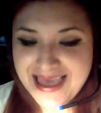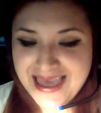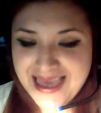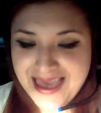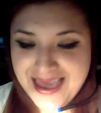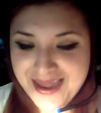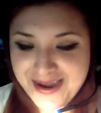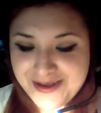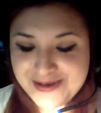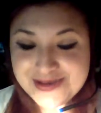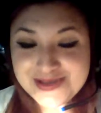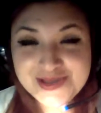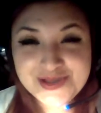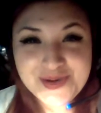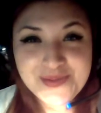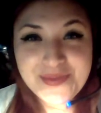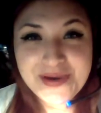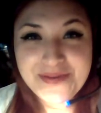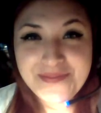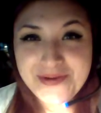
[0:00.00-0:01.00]
and also
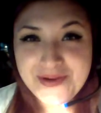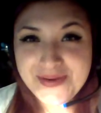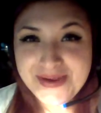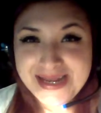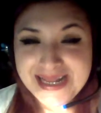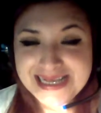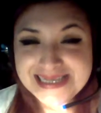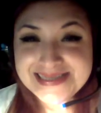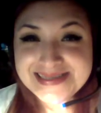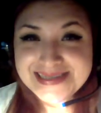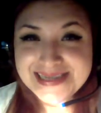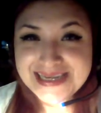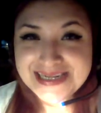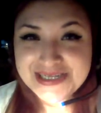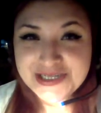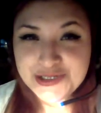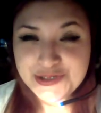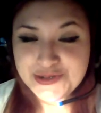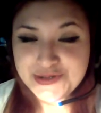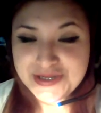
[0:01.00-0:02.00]
my very last
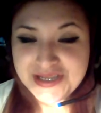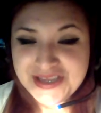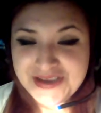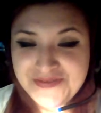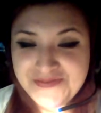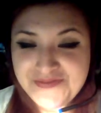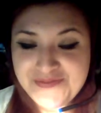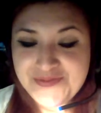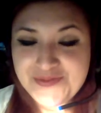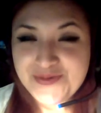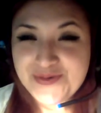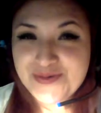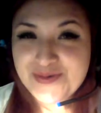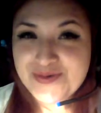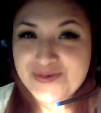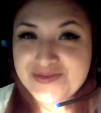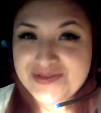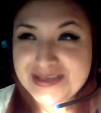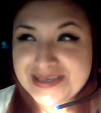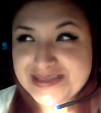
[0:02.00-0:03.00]
entry
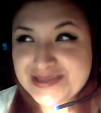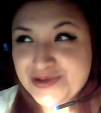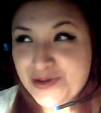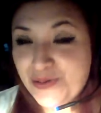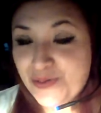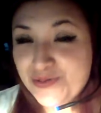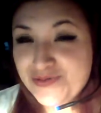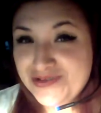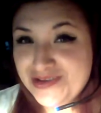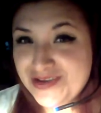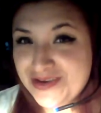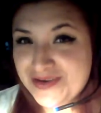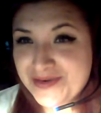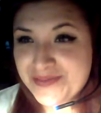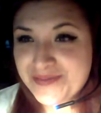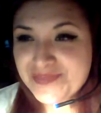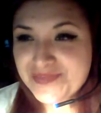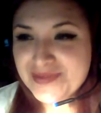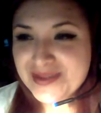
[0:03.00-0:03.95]
for this whole year.